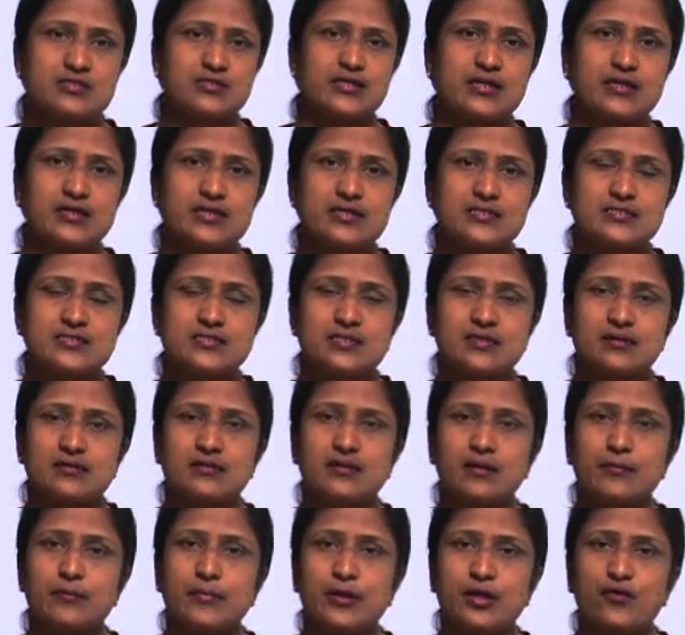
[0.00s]
that is
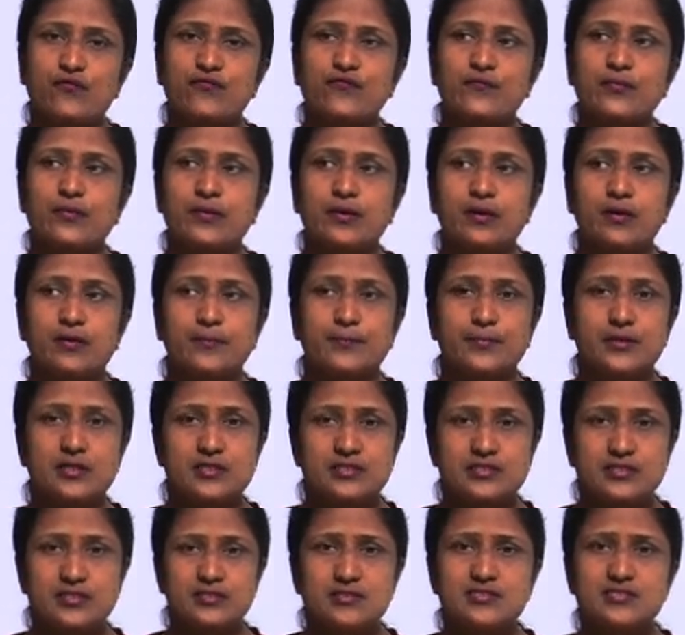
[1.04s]
number of
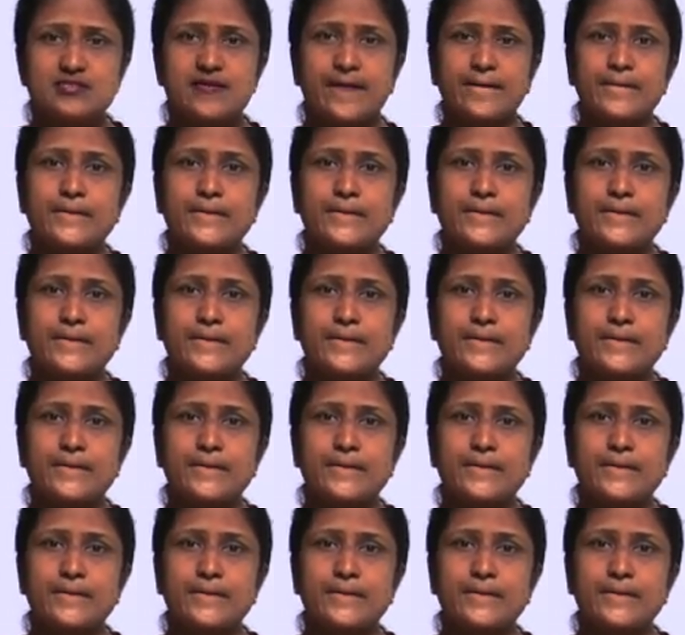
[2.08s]
persons,